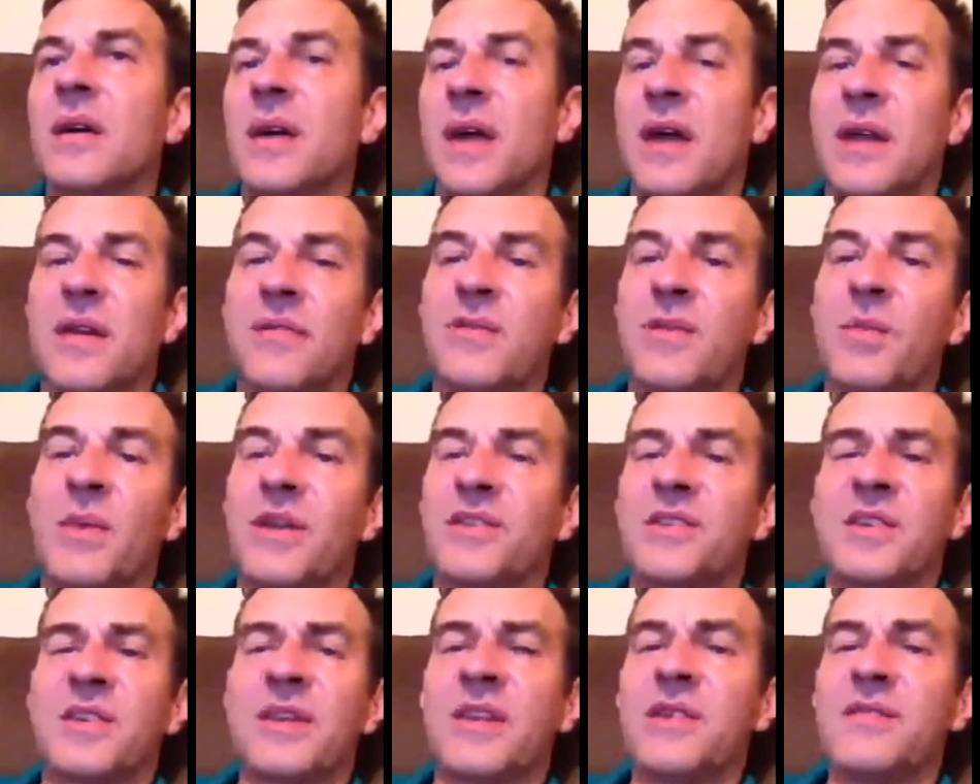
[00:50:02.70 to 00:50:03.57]
Again, if you're
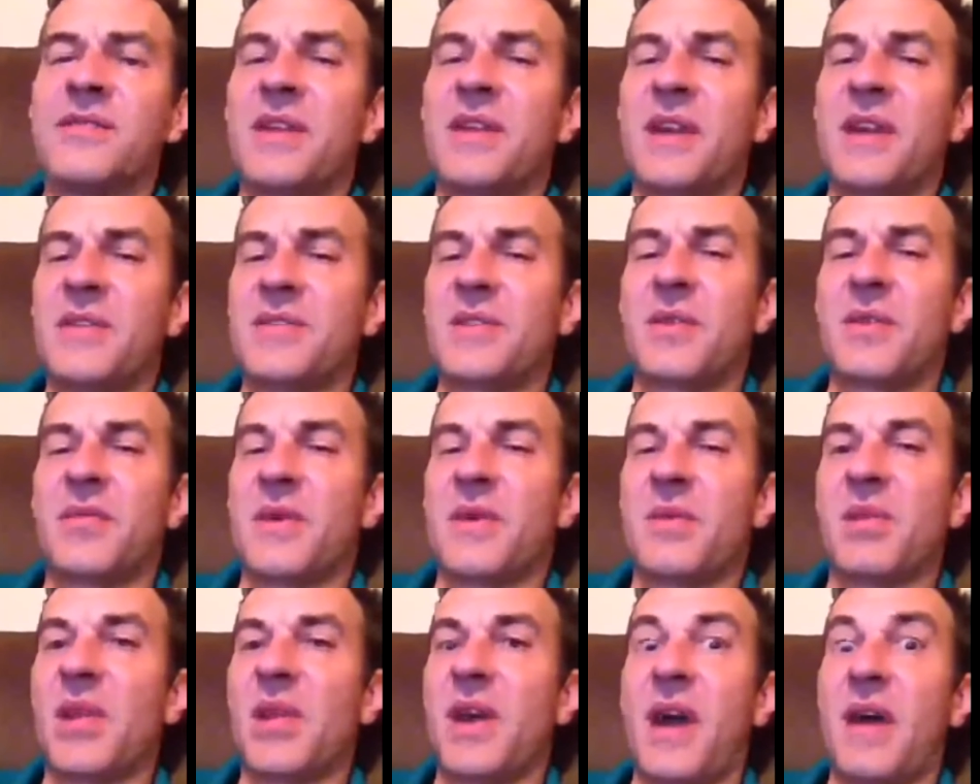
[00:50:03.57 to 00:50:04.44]
watching New sound
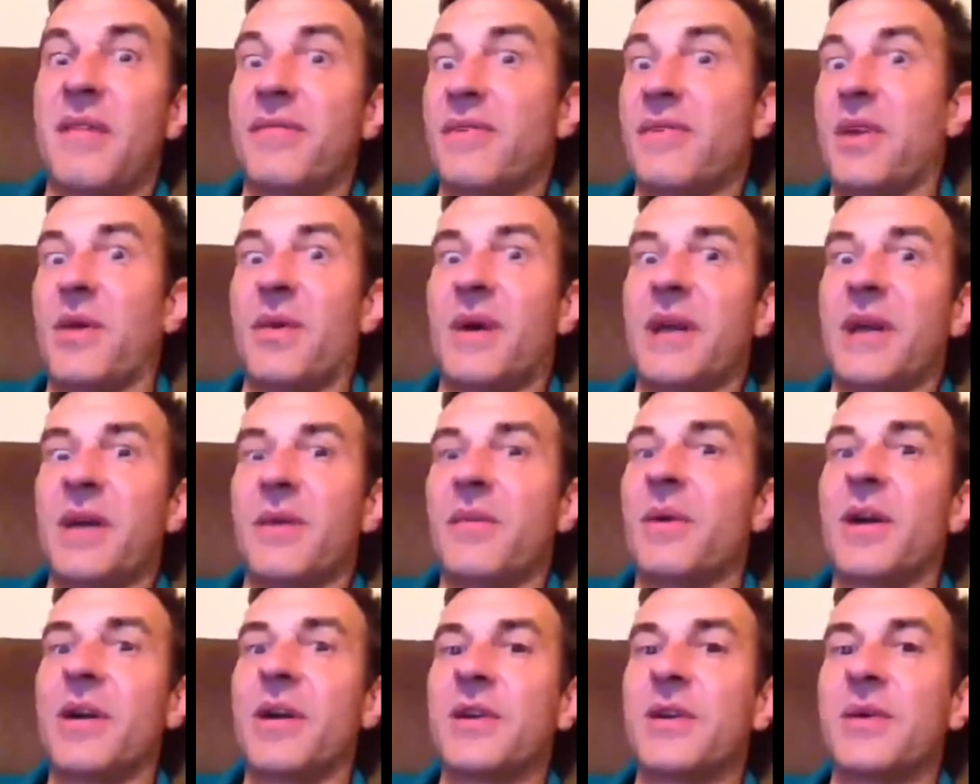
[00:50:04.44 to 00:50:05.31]
waves start to form
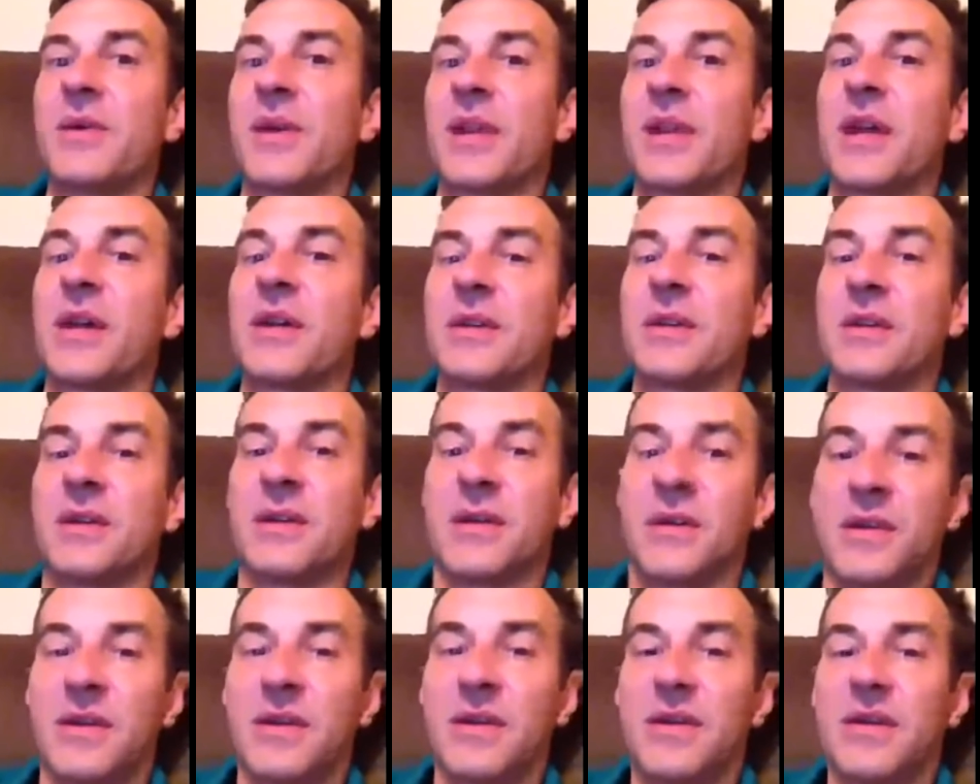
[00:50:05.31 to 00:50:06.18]
on top of those
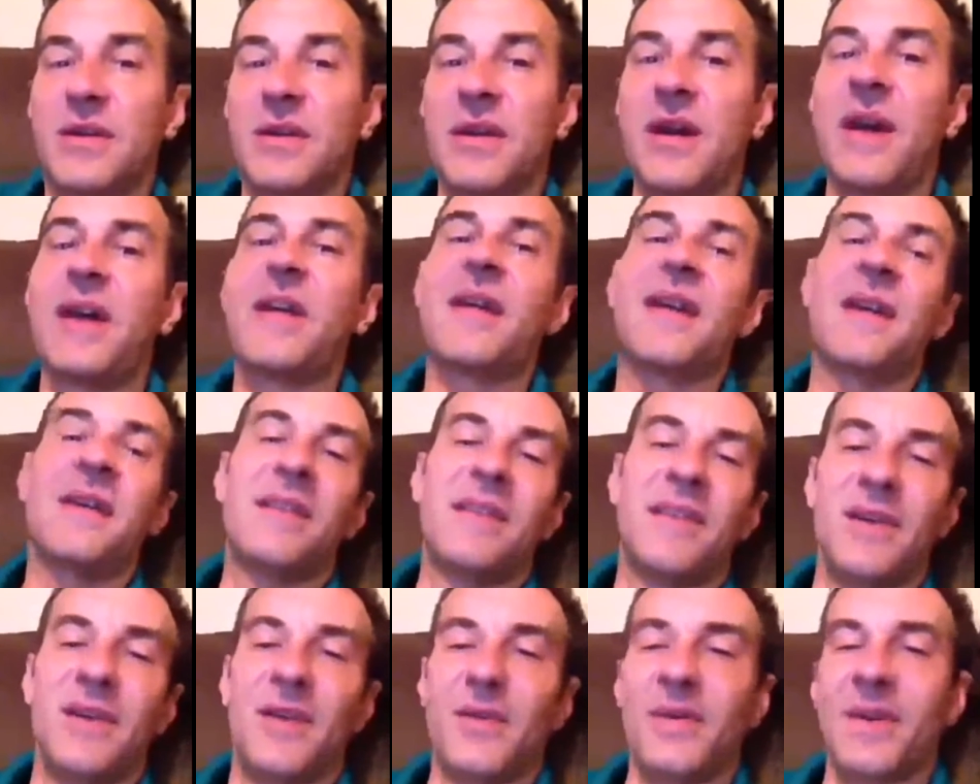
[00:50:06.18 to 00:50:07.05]
old sound waves. There
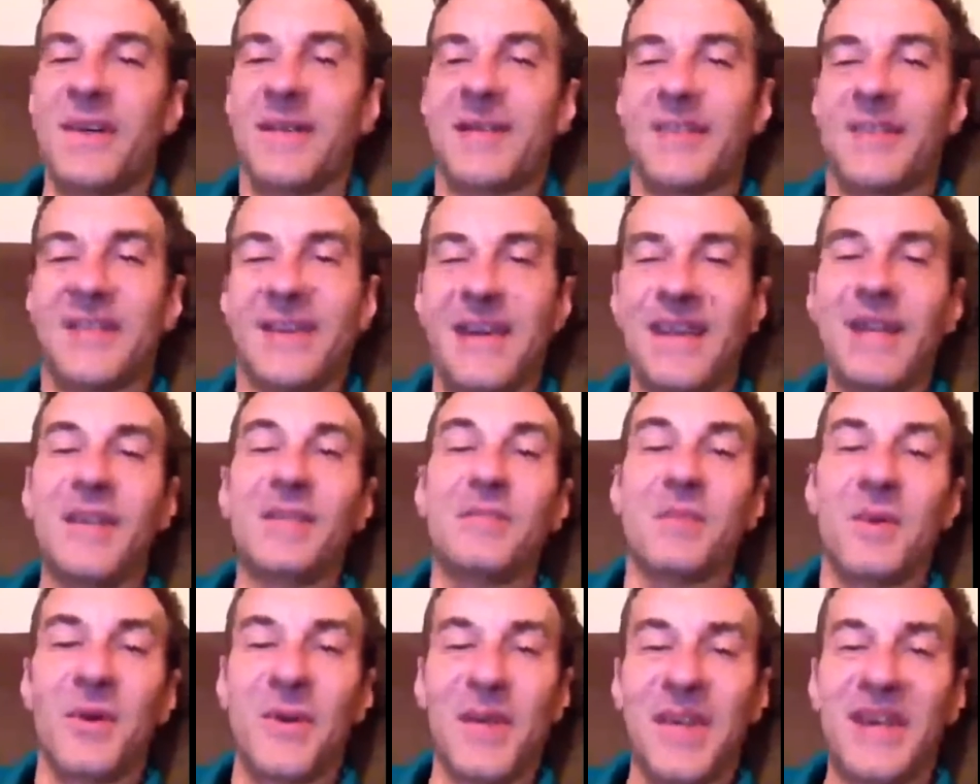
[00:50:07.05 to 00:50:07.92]
you are. Hey, good
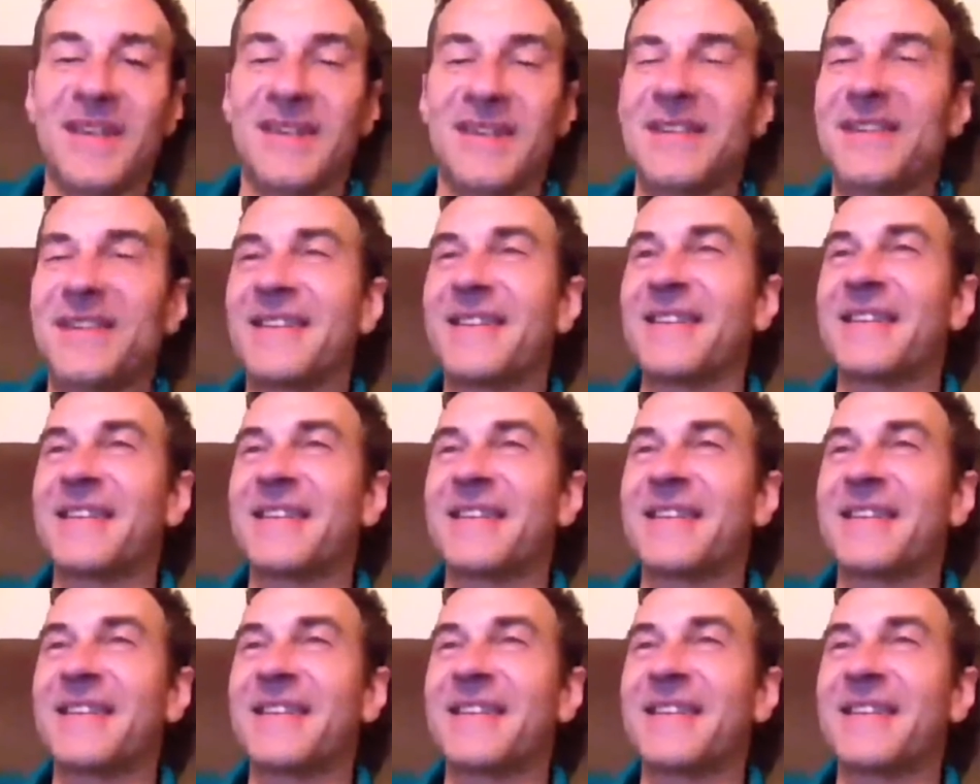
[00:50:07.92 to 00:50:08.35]
morning.